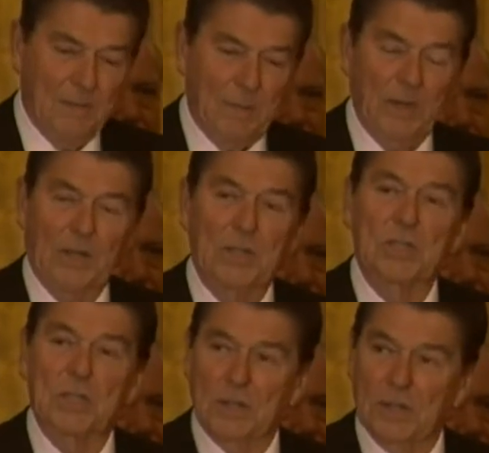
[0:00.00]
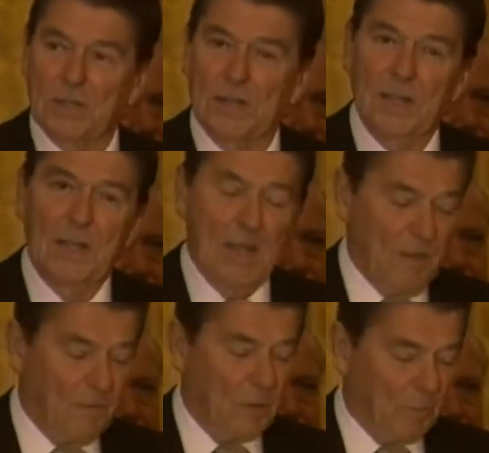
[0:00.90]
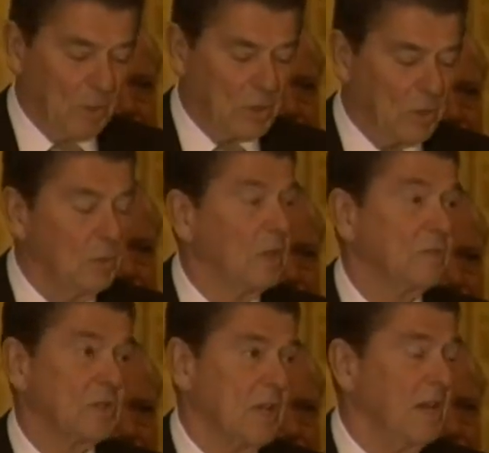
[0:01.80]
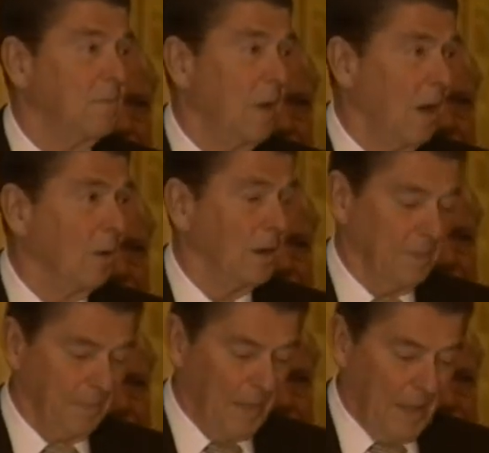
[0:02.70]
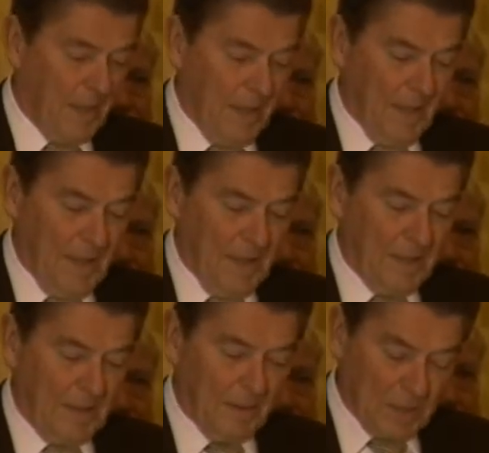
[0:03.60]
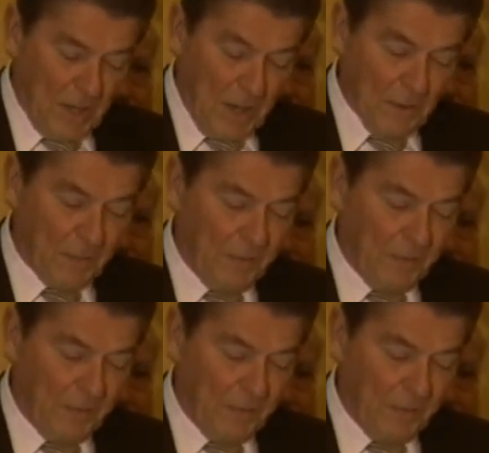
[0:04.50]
but a concern for the pursuit of state power. There is another